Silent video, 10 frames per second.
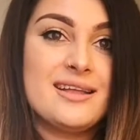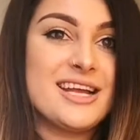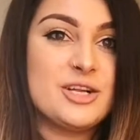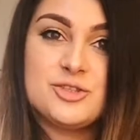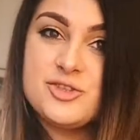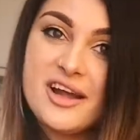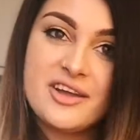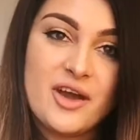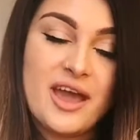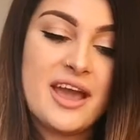then you dry
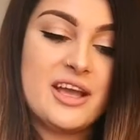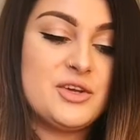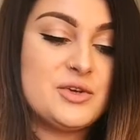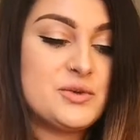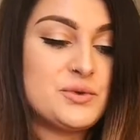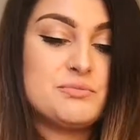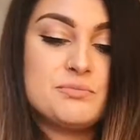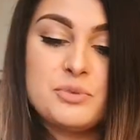your hair you